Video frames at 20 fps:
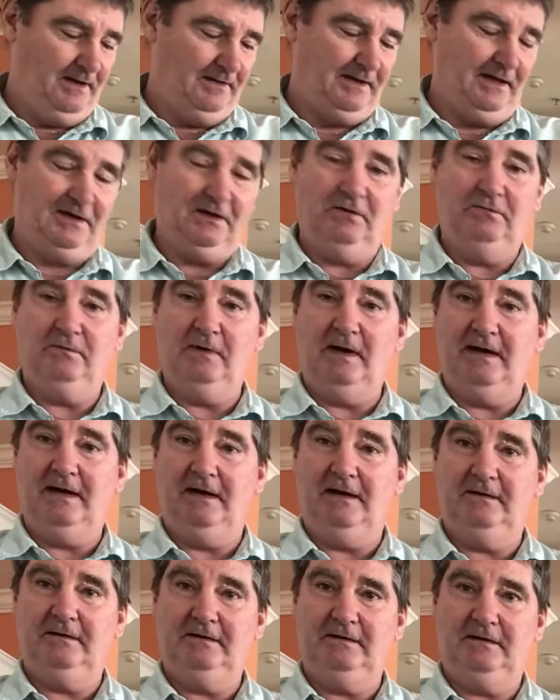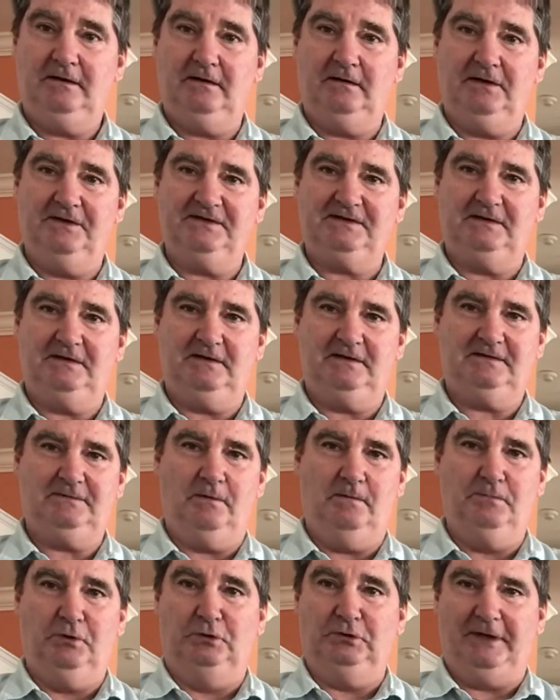then you're listening to a
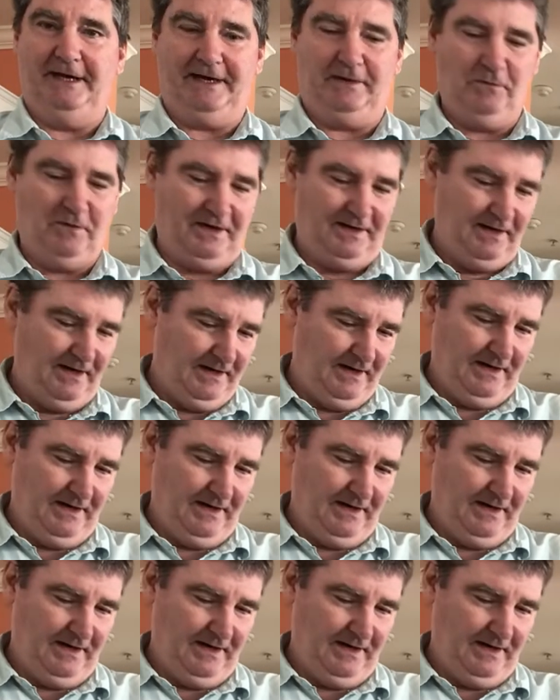bootleg one.